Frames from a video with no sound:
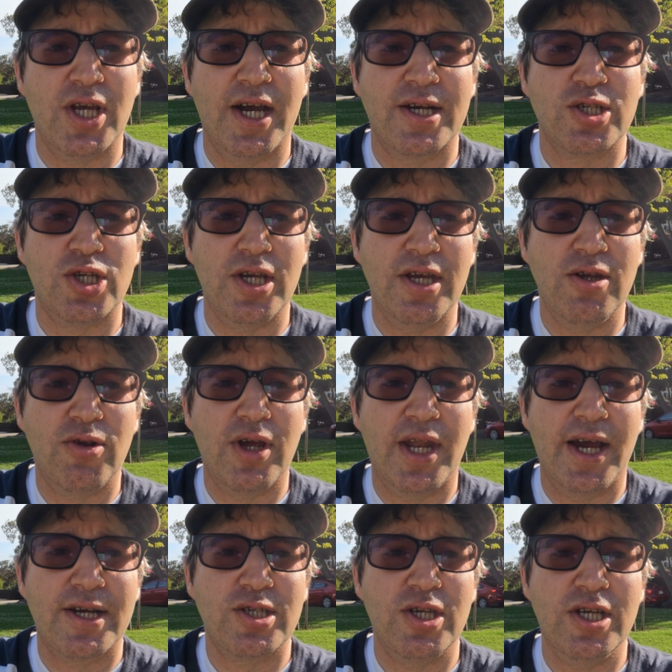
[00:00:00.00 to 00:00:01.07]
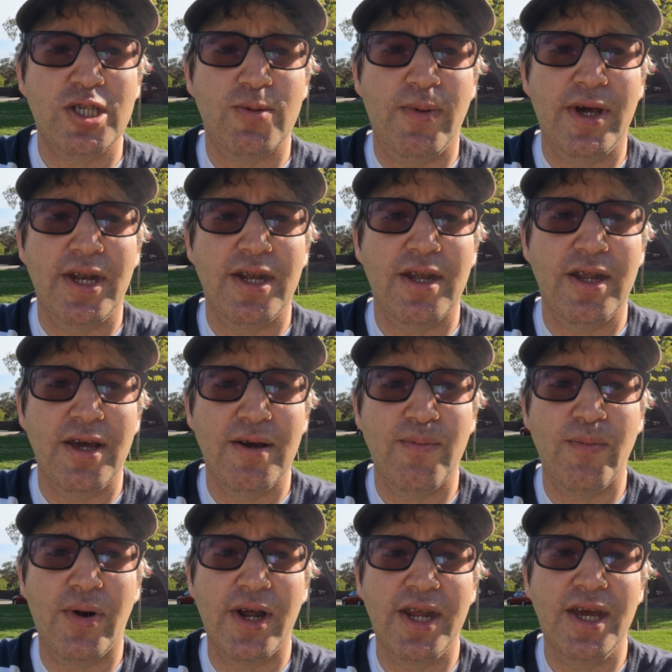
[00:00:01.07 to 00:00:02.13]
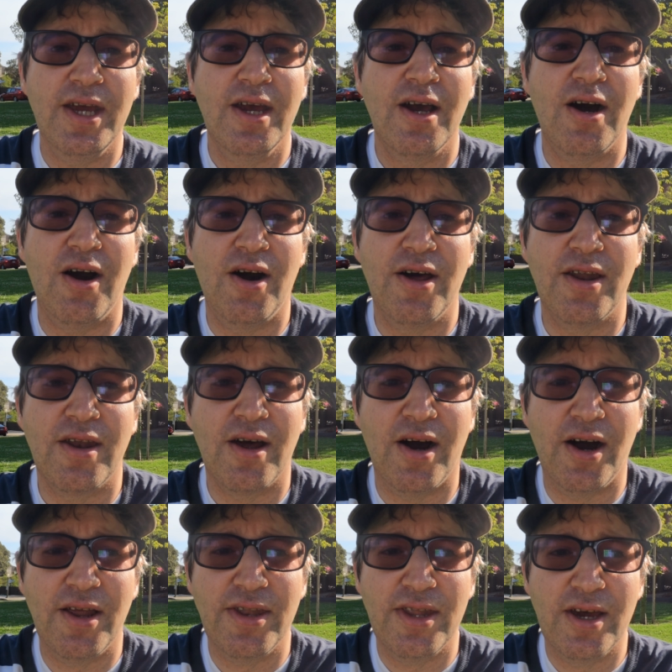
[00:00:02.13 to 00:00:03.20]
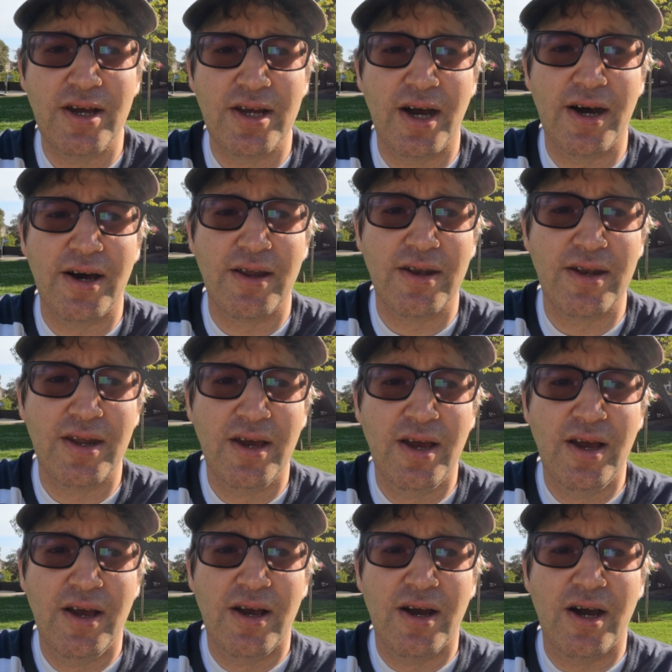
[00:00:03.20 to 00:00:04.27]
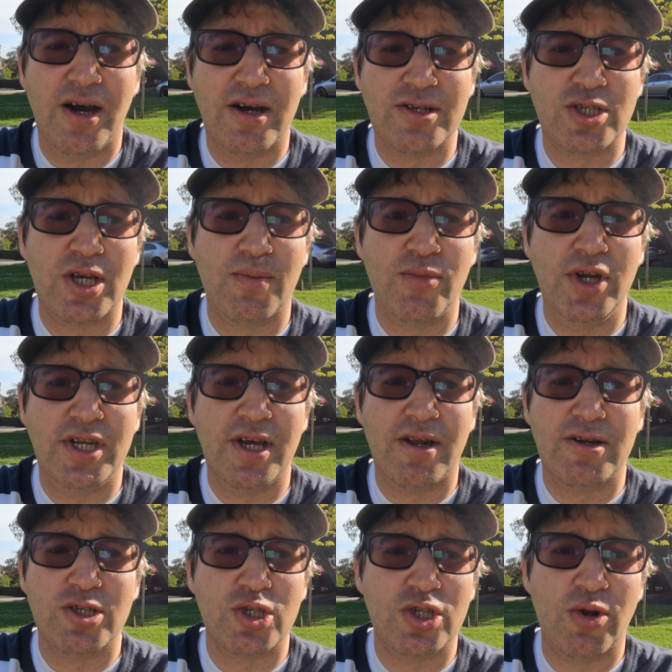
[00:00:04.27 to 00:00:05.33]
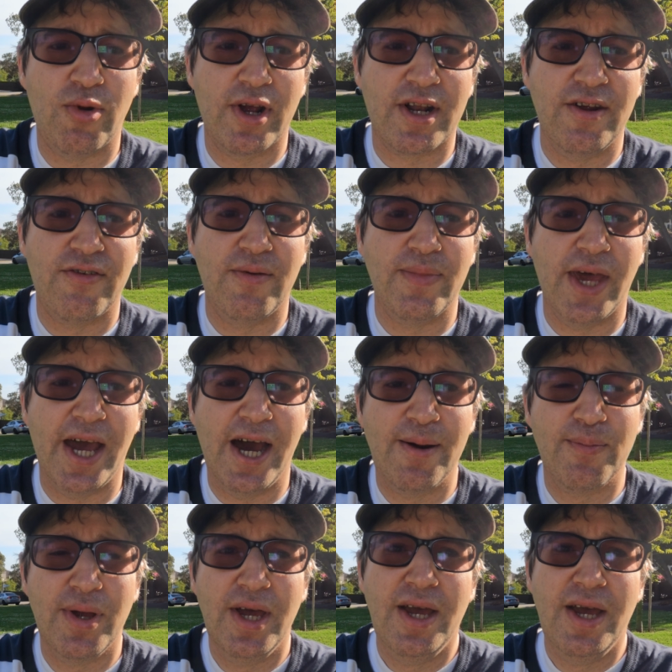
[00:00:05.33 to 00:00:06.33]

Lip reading: Actually, you can actually spend money on some retailers directly from the app.